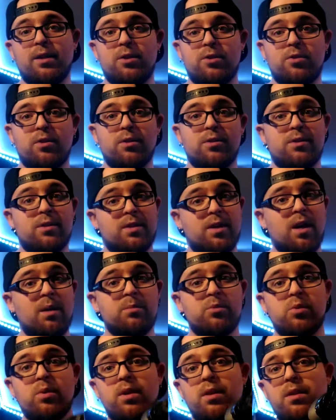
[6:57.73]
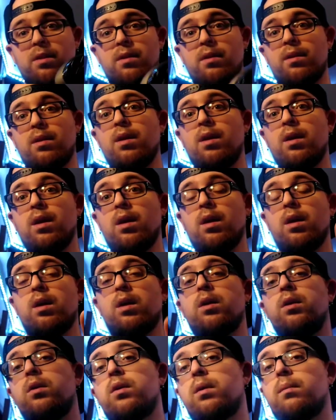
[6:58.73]
the controllers it comes with,
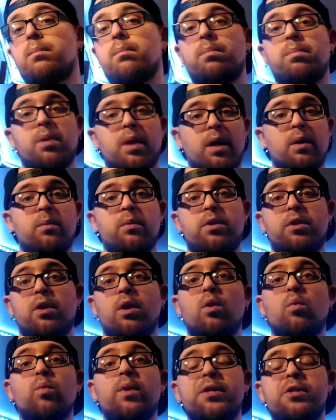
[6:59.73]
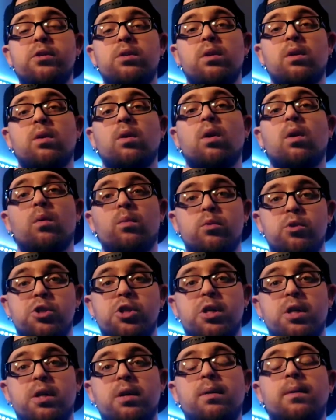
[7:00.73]
you can play with your original
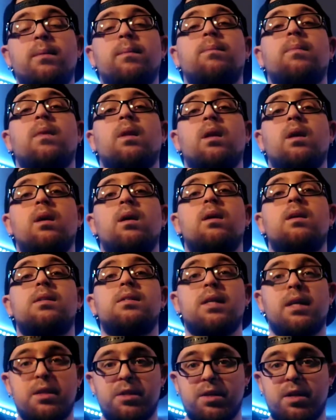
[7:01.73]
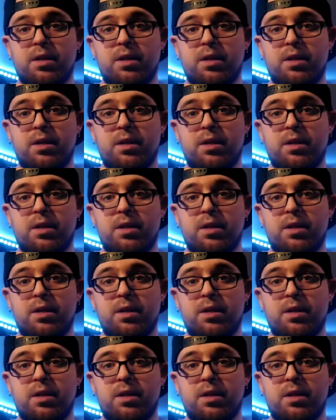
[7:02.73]
OG Sega